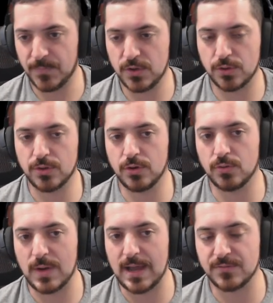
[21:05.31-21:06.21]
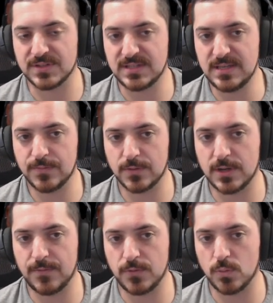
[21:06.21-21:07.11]
your 3rd wide receiver,
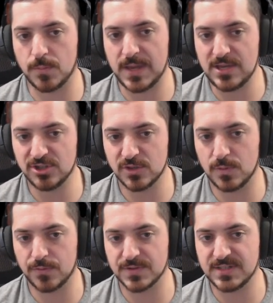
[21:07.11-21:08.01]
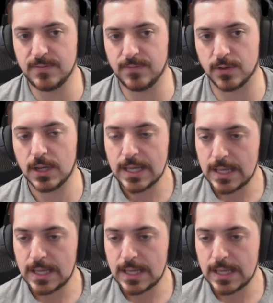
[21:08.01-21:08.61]
if you were patient with receiver,